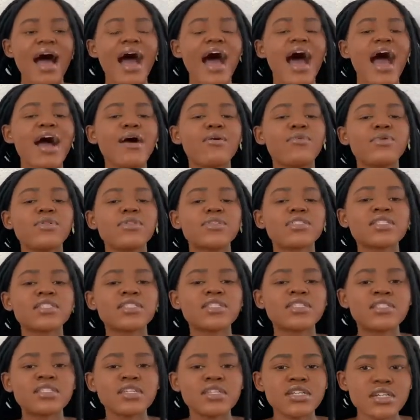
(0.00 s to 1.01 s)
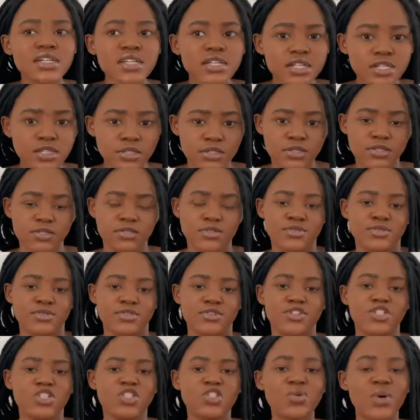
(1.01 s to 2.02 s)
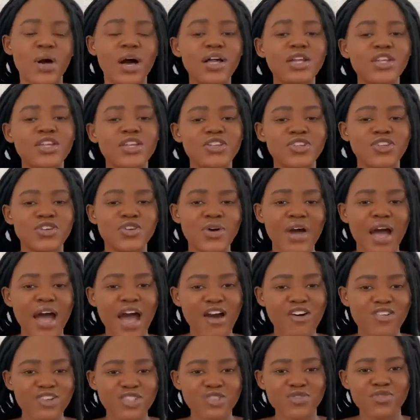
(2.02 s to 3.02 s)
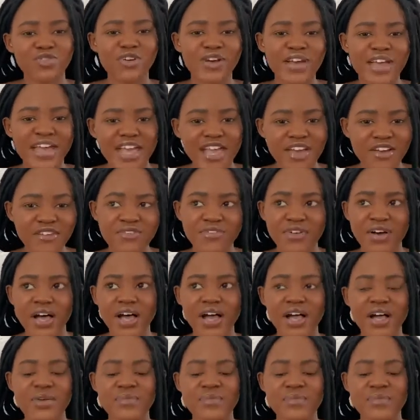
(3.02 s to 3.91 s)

I will still dwell in your house forever.